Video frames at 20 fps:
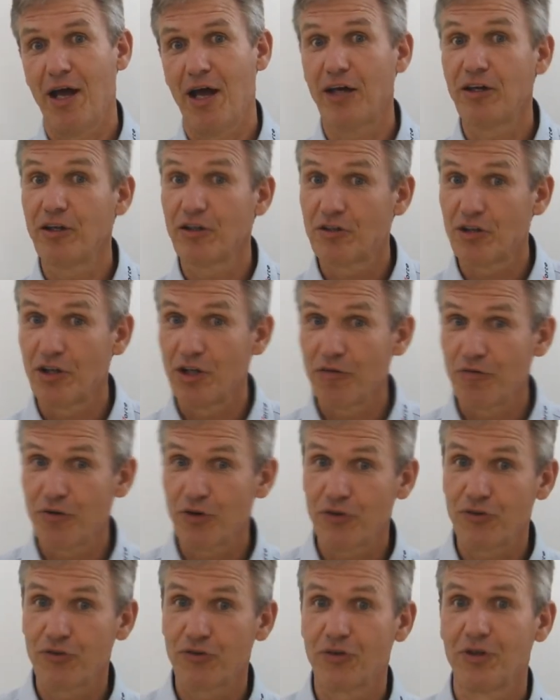And it
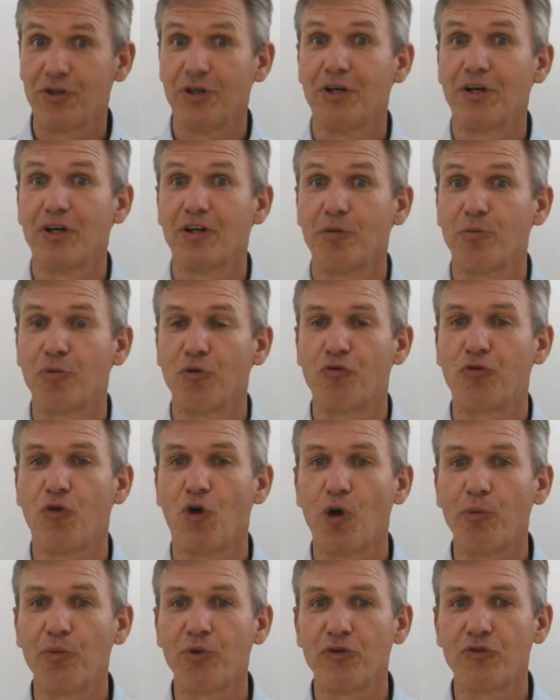delivers the
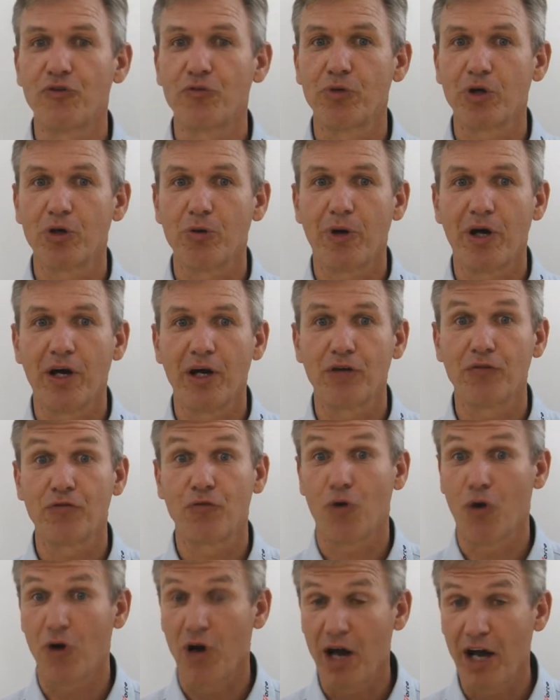performance required
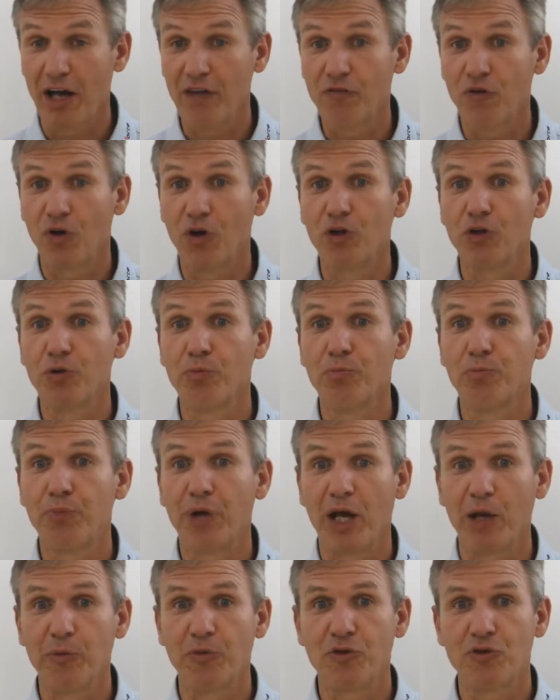for high-volume
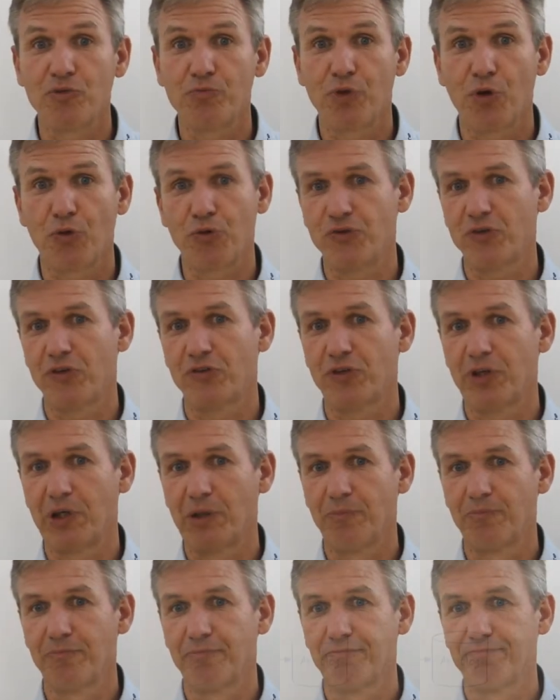payments processing.